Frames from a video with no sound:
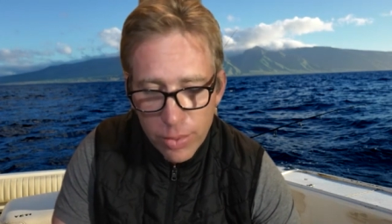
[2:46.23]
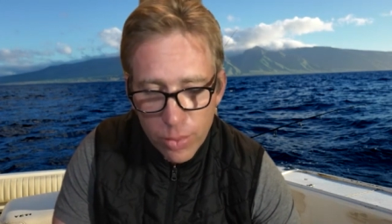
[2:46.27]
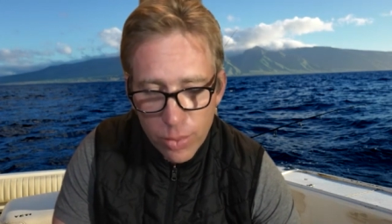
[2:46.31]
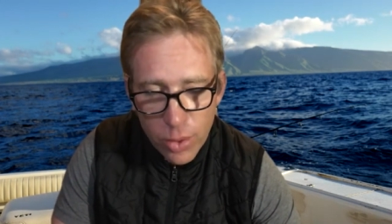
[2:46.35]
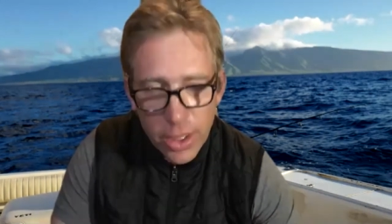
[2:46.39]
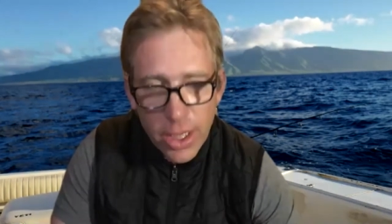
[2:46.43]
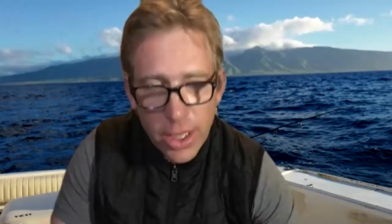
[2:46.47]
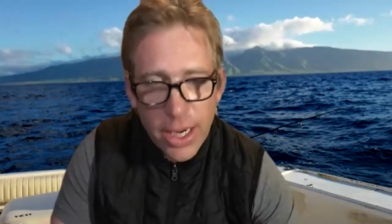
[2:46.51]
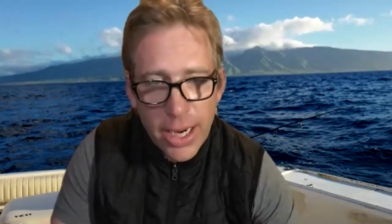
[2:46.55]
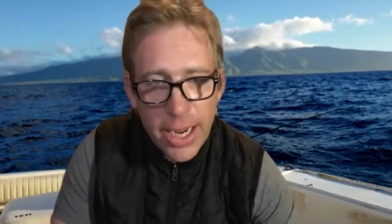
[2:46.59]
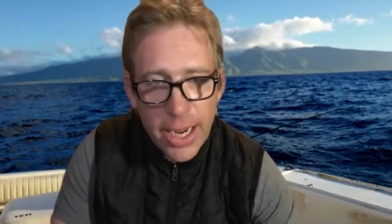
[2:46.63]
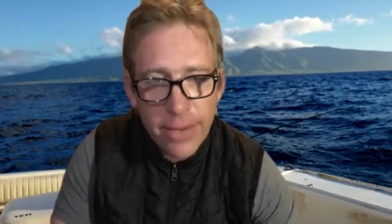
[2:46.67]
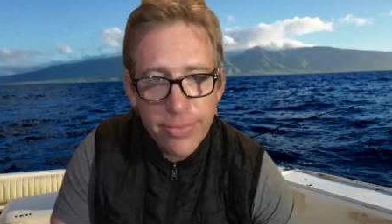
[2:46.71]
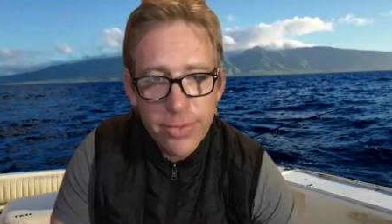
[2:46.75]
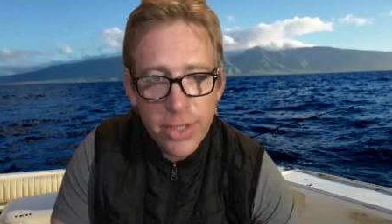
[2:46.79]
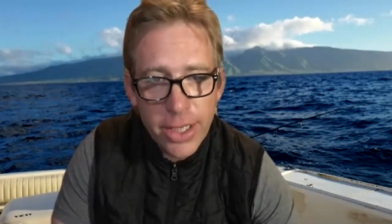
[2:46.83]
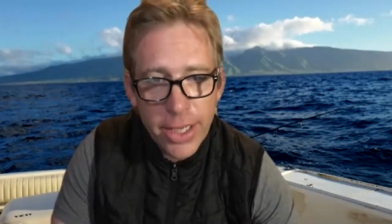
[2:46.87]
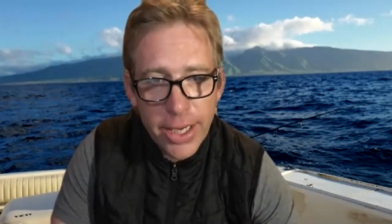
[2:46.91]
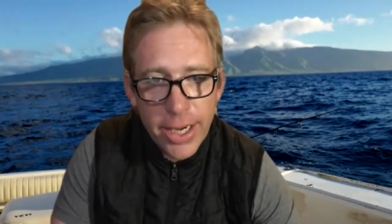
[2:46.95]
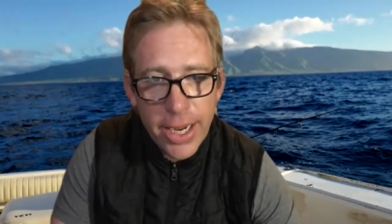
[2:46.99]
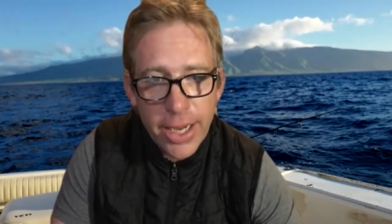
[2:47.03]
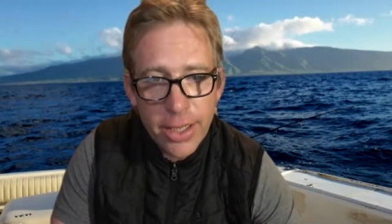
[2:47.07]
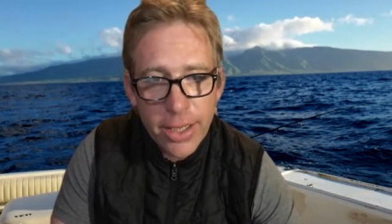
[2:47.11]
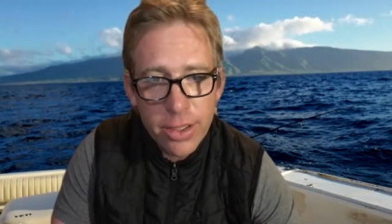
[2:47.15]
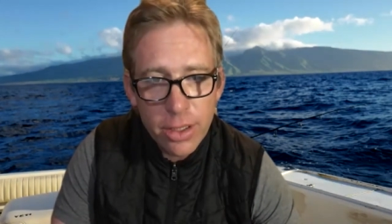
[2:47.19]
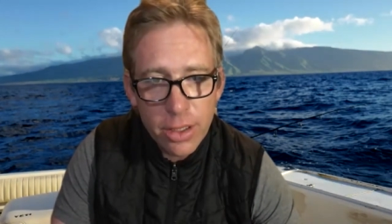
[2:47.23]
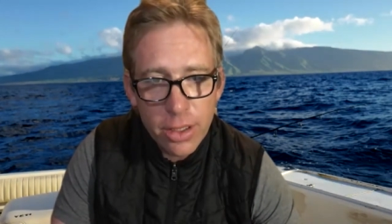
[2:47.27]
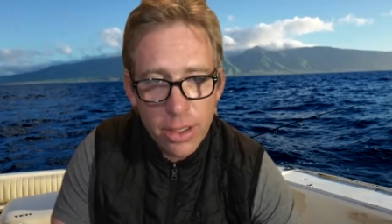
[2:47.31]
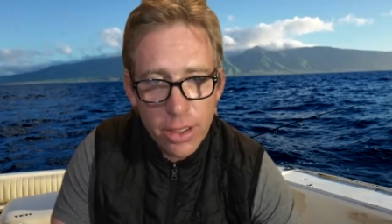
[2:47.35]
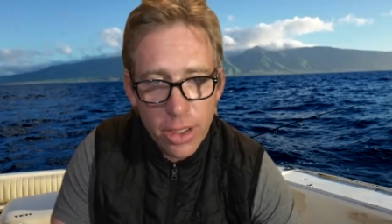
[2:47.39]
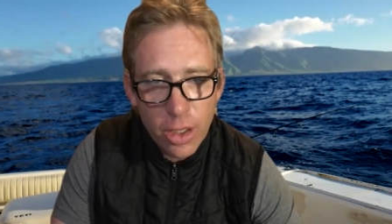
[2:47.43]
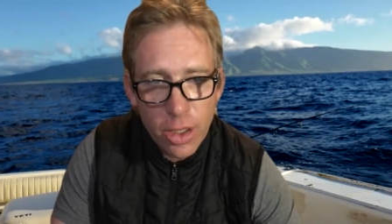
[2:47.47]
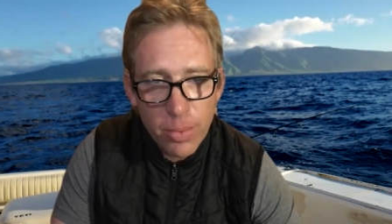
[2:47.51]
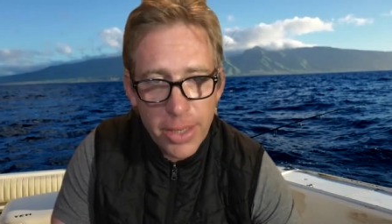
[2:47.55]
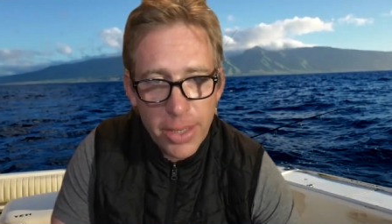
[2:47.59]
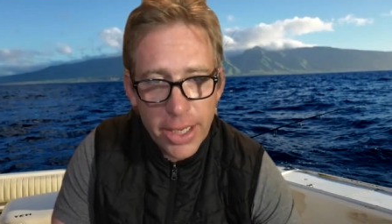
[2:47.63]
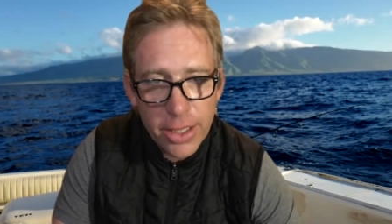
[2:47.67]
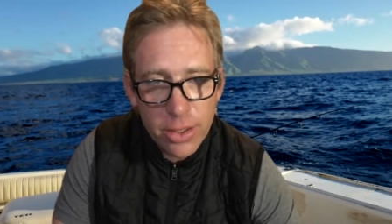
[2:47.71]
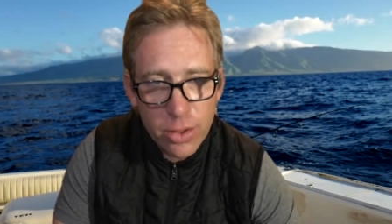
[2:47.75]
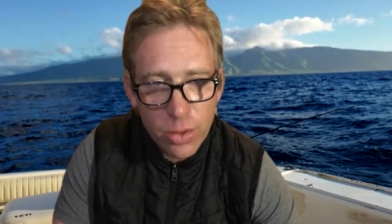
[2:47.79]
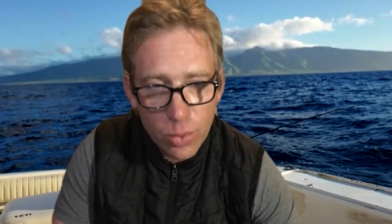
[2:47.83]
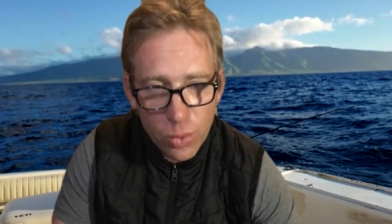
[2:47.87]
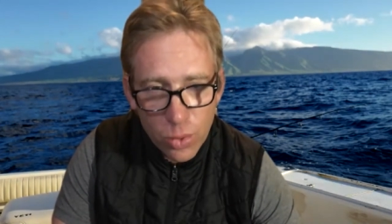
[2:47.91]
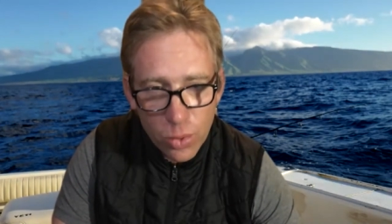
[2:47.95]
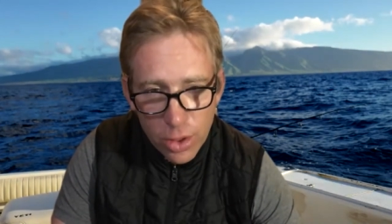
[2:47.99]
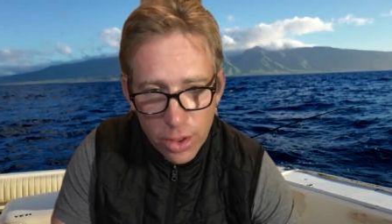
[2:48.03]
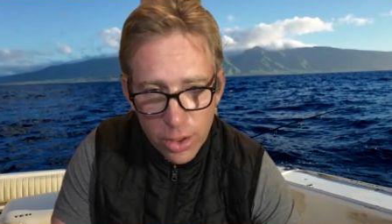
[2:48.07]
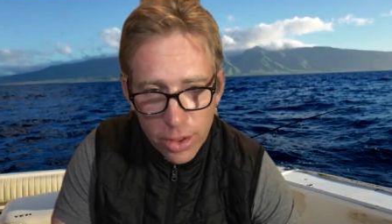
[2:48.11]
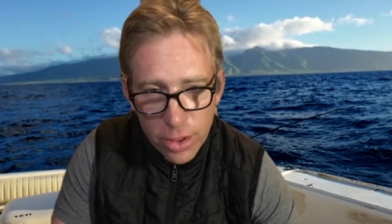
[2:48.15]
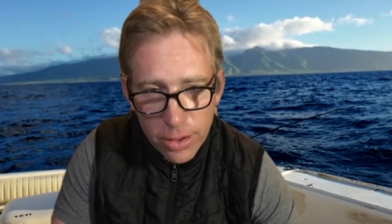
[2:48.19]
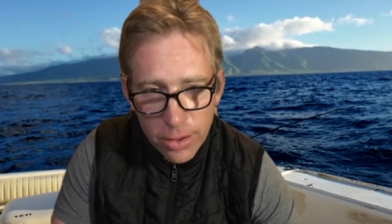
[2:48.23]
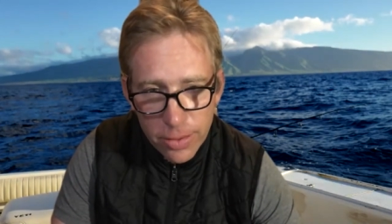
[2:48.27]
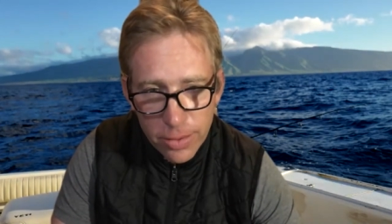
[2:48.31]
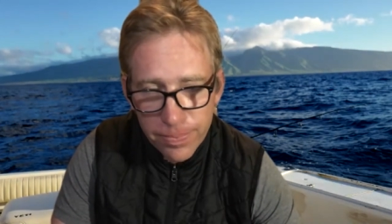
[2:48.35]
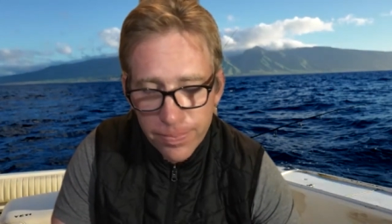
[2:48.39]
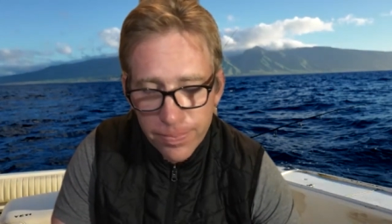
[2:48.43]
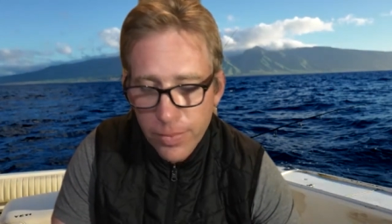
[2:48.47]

we're going to have to get out there and go back to work.